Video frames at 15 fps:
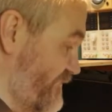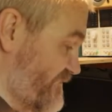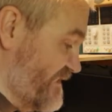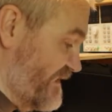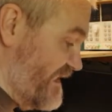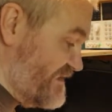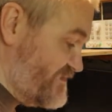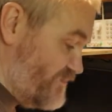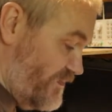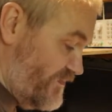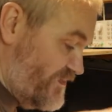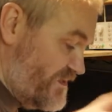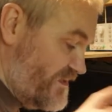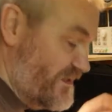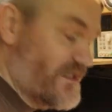with the last
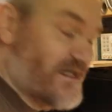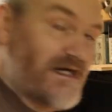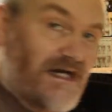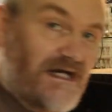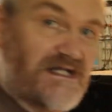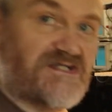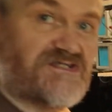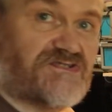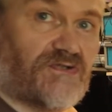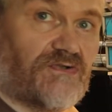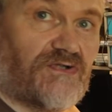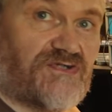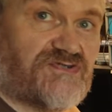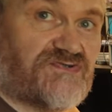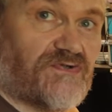one and
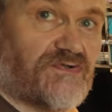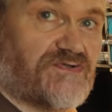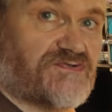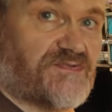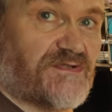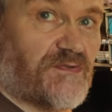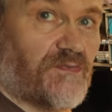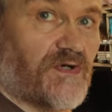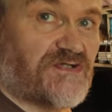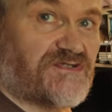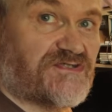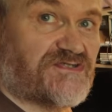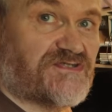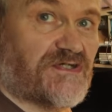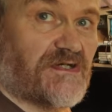install the screws with the
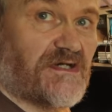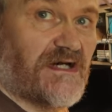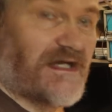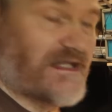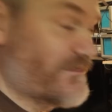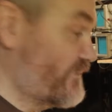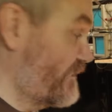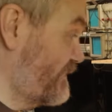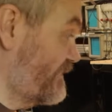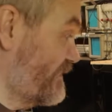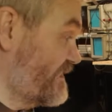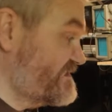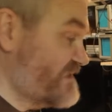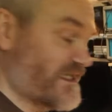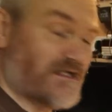washers, and then
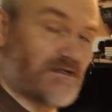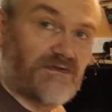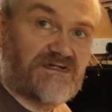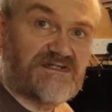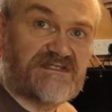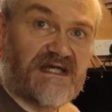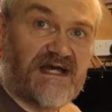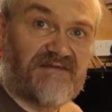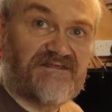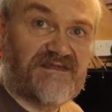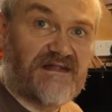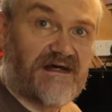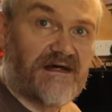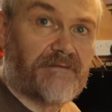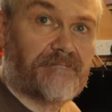we'll take a look at it after
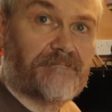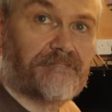that.